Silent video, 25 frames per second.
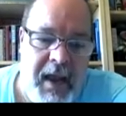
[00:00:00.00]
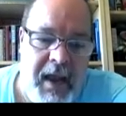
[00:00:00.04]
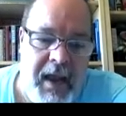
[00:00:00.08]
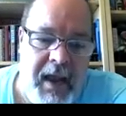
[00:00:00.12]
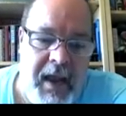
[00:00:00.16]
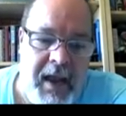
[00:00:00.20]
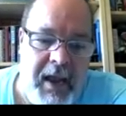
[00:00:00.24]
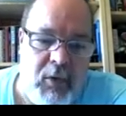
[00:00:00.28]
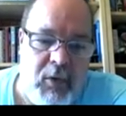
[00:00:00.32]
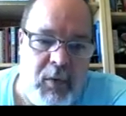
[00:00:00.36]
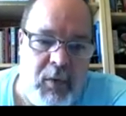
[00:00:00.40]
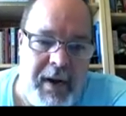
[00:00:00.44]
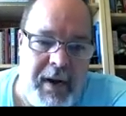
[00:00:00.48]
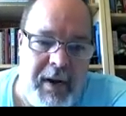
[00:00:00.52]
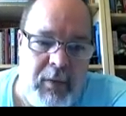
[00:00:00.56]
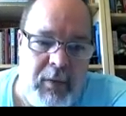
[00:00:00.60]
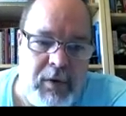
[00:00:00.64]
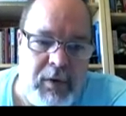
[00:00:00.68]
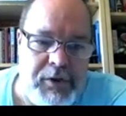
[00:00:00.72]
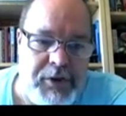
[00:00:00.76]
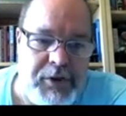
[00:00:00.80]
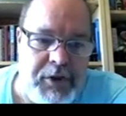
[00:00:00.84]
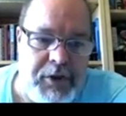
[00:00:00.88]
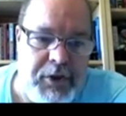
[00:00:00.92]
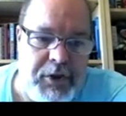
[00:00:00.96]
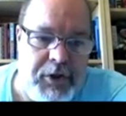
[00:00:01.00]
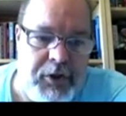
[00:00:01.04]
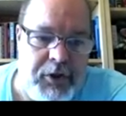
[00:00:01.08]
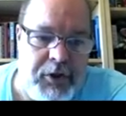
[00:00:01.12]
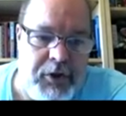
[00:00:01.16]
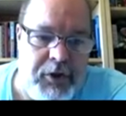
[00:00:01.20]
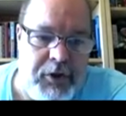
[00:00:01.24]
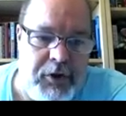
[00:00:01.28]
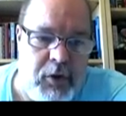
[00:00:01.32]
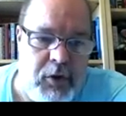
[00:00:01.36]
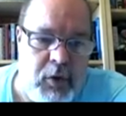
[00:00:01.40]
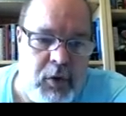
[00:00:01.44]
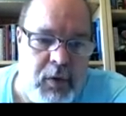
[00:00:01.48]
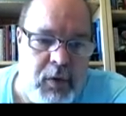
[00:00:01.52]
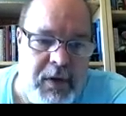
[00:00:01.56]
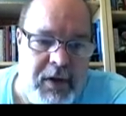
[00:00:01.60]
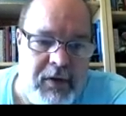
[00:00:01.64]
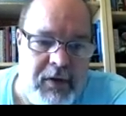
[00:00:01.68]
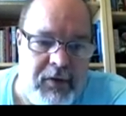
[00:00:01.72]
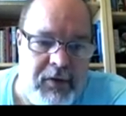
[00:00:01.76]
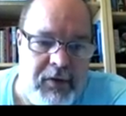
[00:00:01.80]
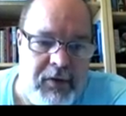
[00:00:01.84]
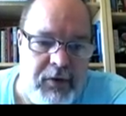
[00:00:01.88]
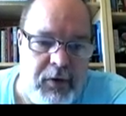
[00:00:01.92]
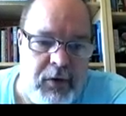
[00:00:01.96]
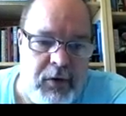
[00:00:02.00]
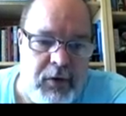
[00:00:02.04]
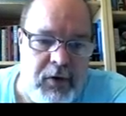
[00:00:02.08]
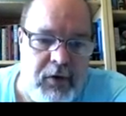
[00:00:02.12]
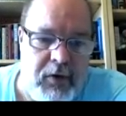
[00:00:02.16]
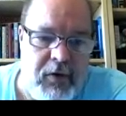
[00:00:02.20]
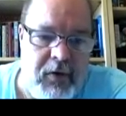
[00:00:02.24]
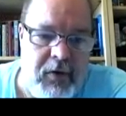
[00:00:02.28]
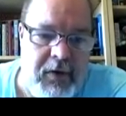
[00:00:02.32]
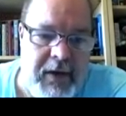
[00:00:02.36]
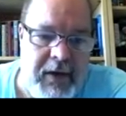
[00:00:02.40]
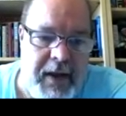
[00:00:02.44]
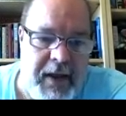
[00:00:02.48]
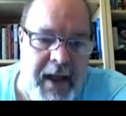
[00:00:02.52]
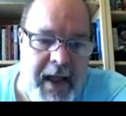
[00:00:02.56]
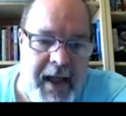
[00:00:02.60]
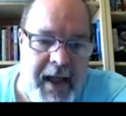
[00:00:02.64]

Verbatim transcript: And what I want you to do is turn the